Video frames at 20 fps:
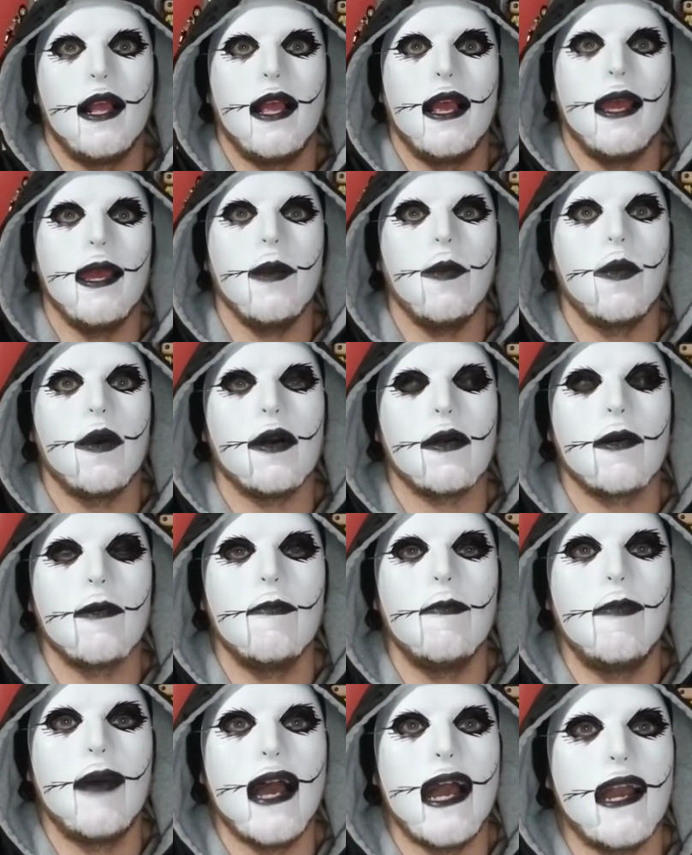Hey, welcome
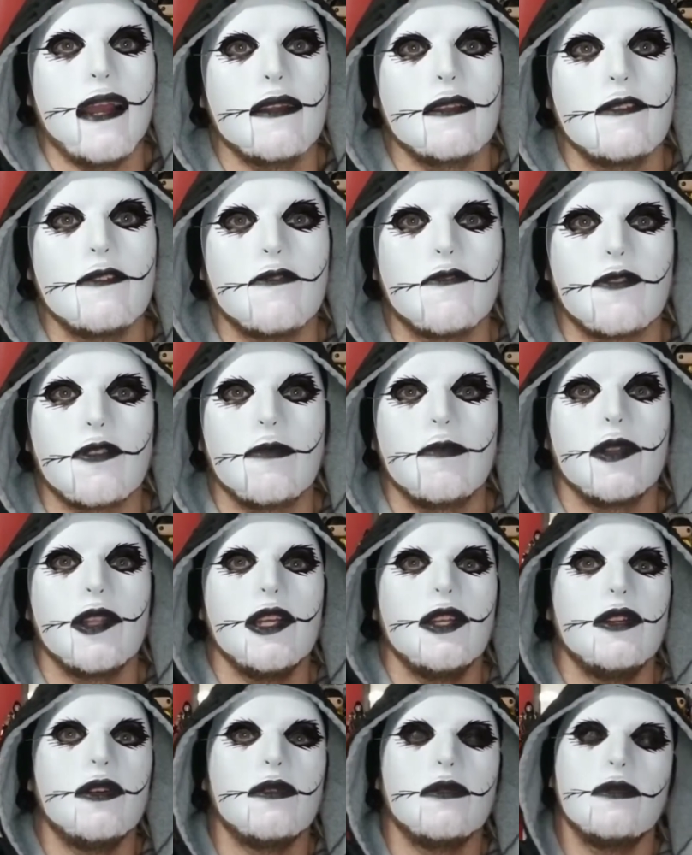back to the formerly
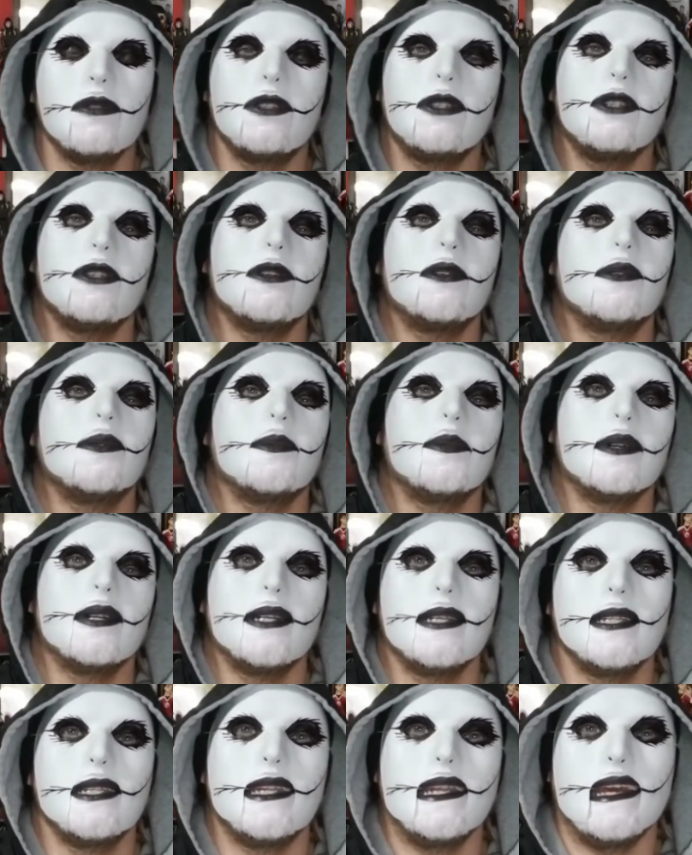known show.
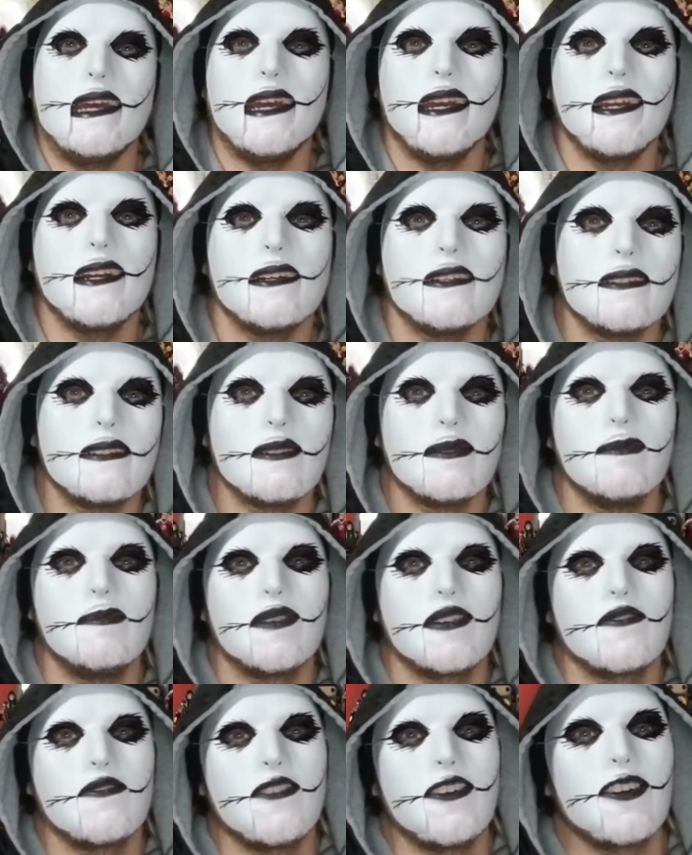Today I got some
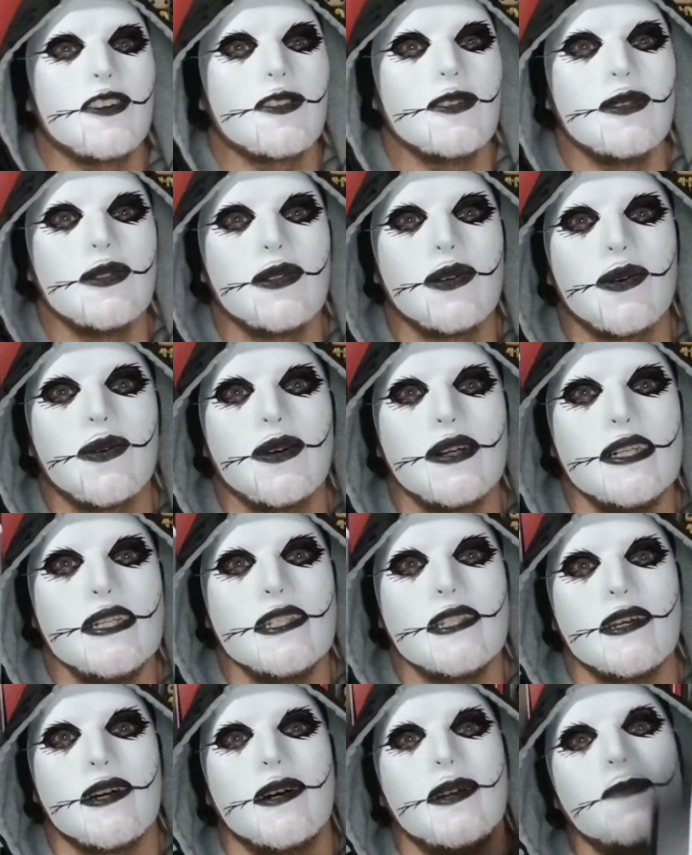McFarlane Toys
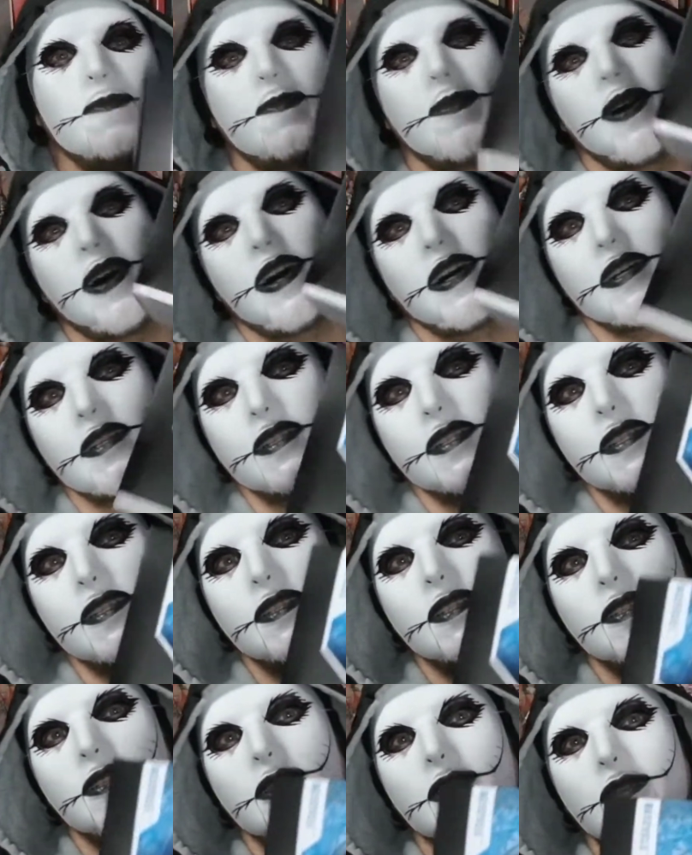
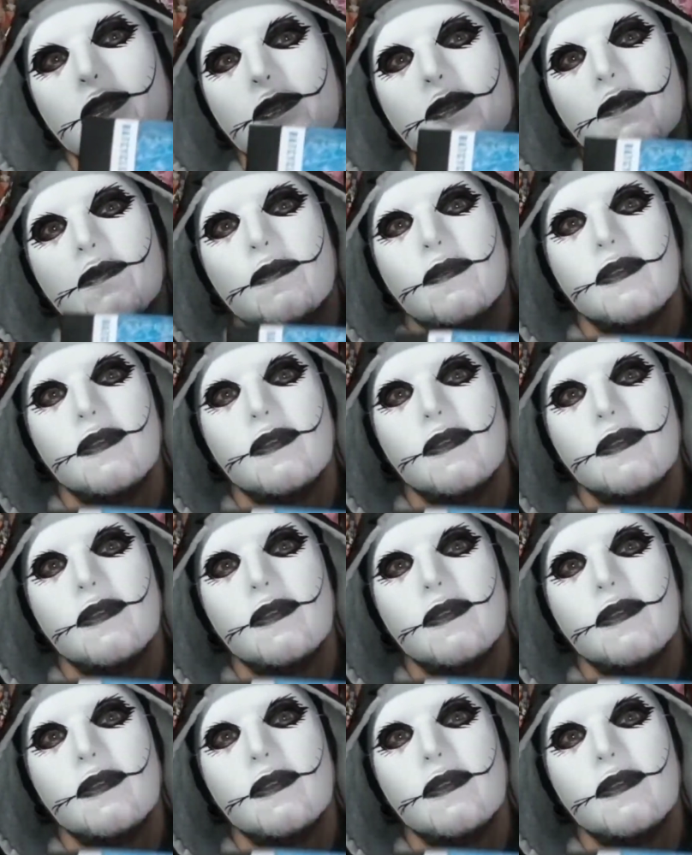unboxings to do.